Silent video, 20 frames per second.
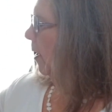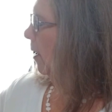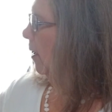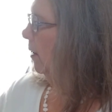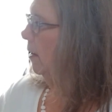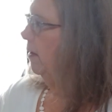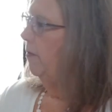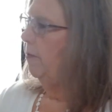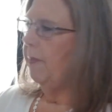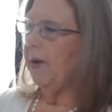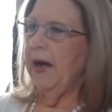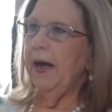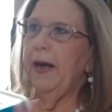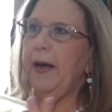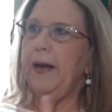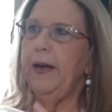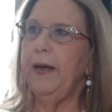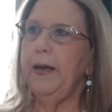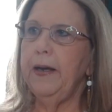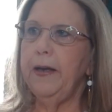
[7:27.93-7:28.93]
all of
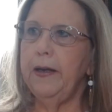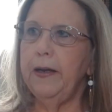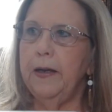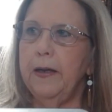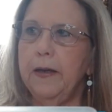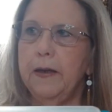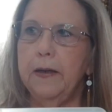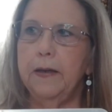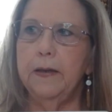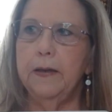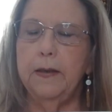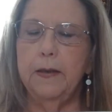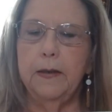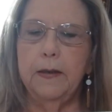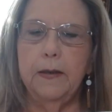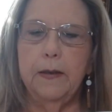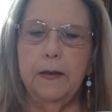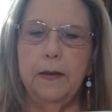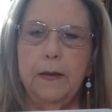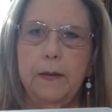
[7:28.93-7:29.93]
my
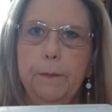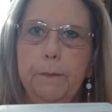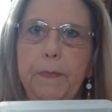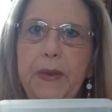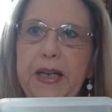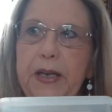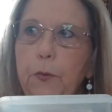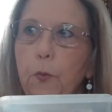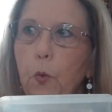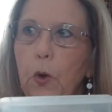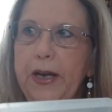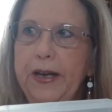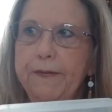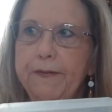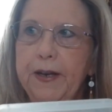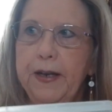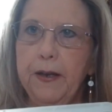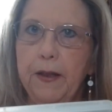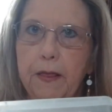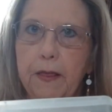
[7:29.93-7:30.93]
bead
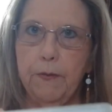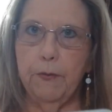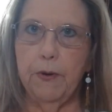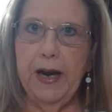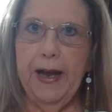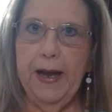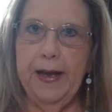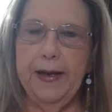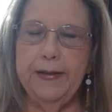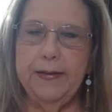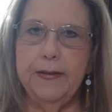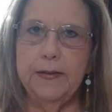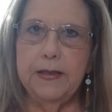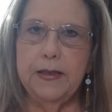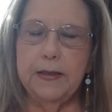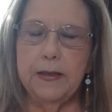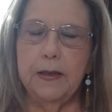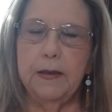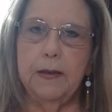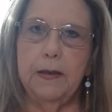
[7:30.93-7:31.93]
weaving thread
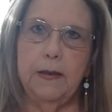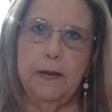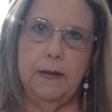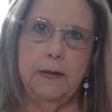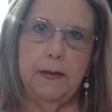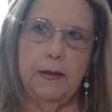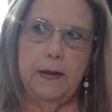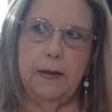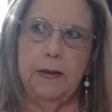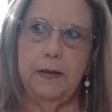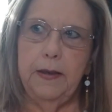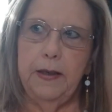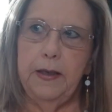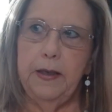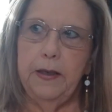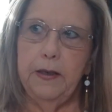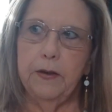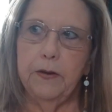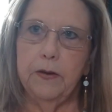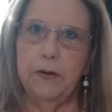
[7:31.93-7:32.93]
in
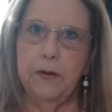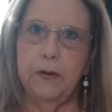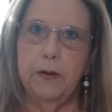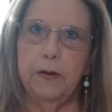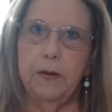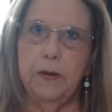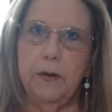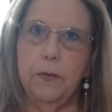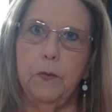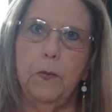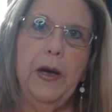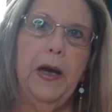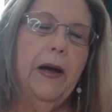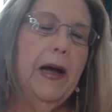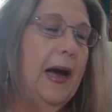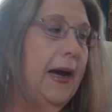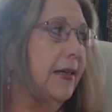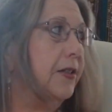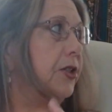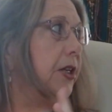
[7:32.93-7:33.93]
here. Well,
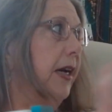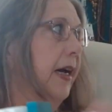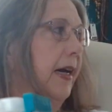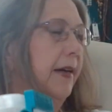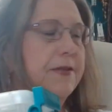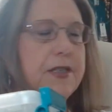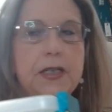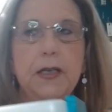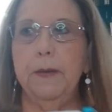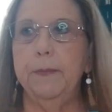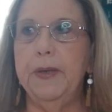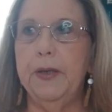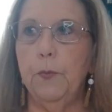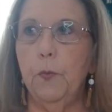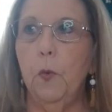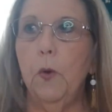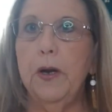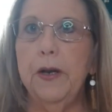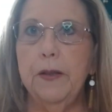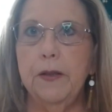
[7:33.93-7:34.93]
actually, I have some in
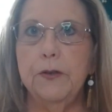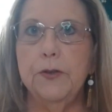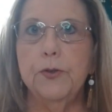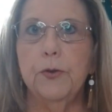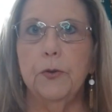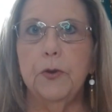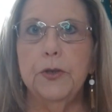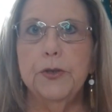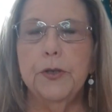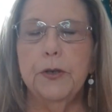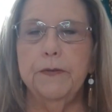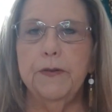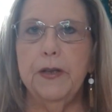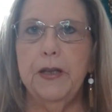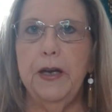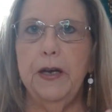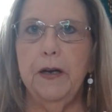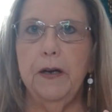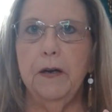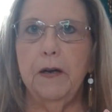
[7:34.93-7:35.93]
one of the drawers over
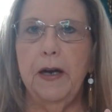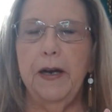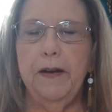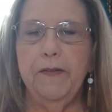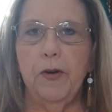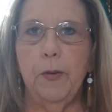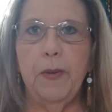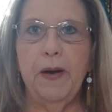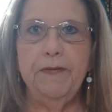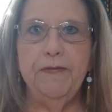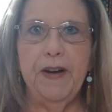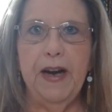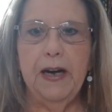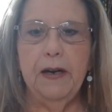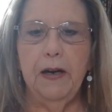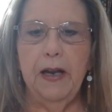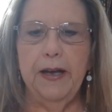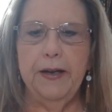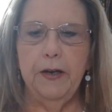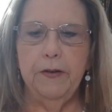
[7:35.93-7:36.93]
there. I have all my
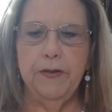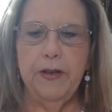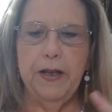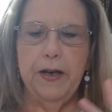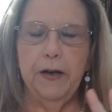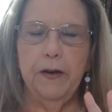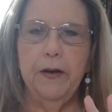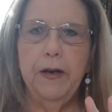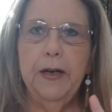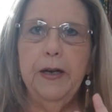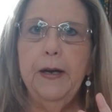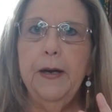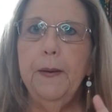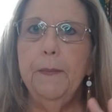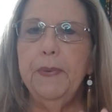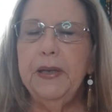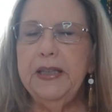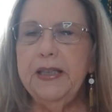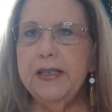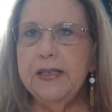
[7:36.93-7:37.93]
fire line over there.
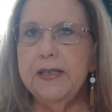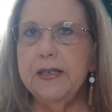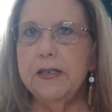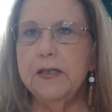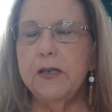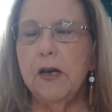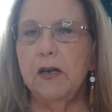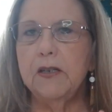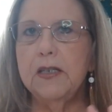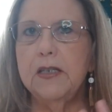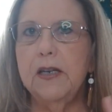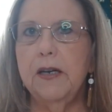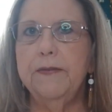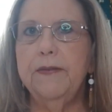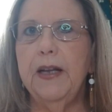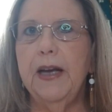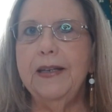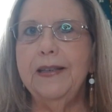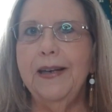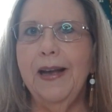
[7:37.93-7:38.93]
But this is all stuff
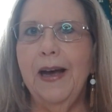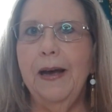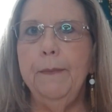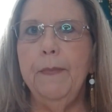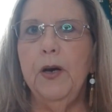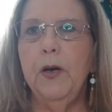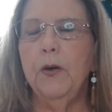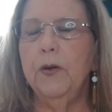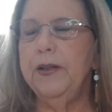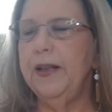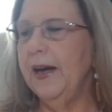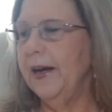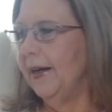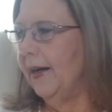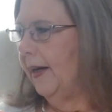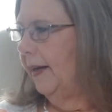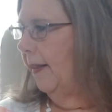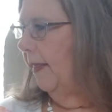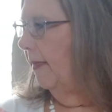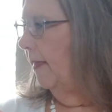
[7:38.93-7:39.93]
like Nymo and that kind of